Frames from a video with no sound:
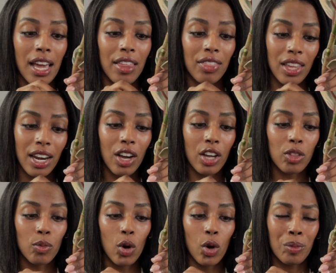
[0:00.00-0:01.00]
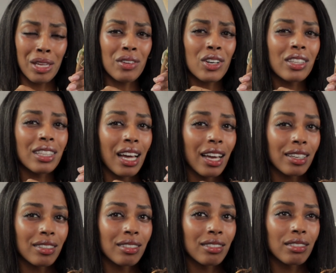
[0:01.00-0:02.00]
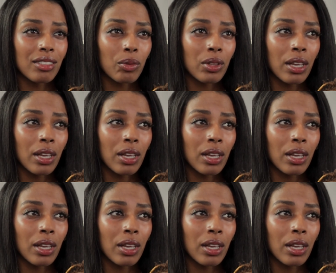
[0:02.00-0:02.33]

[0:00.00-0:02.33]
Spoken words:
Then I got them home, even online, when